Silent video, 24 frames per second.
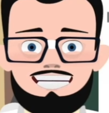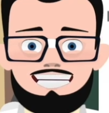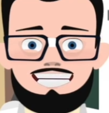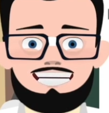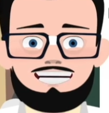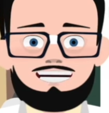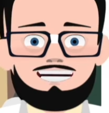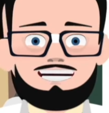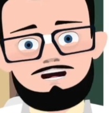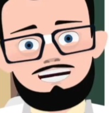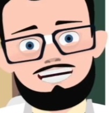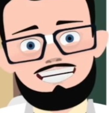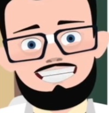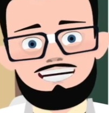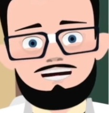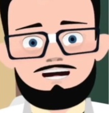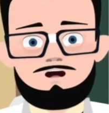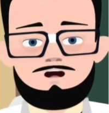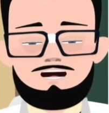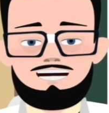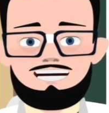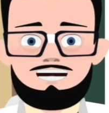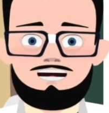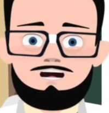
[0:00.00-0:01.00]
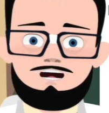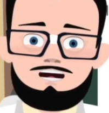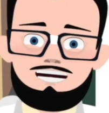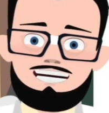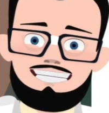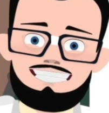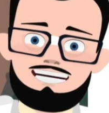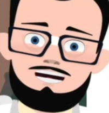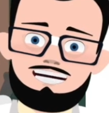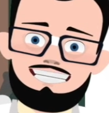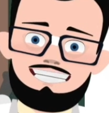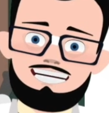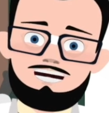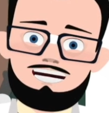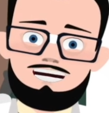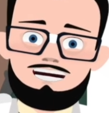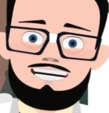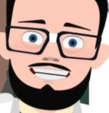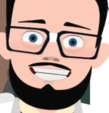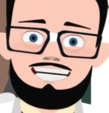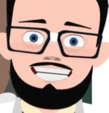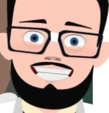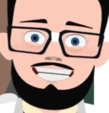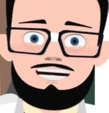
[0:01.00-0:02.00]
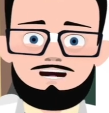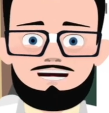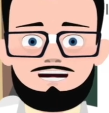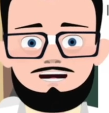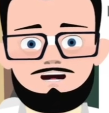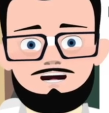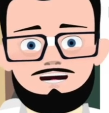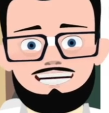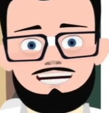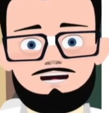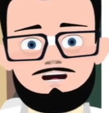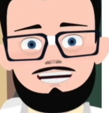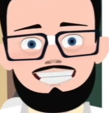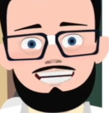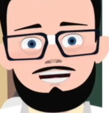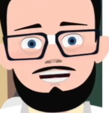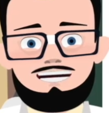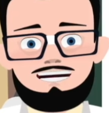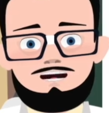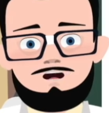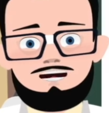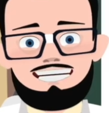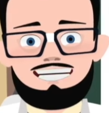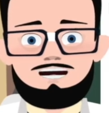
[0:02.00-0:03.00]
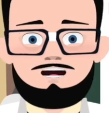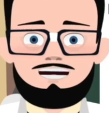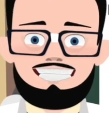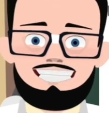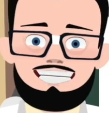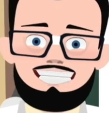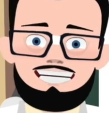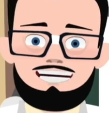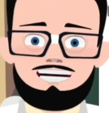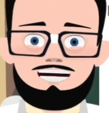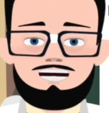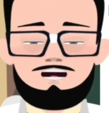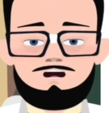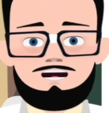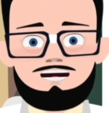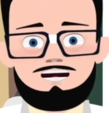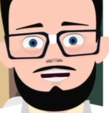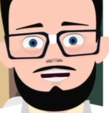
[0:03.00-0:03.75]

number 6, we have the differential pinions or planet gears.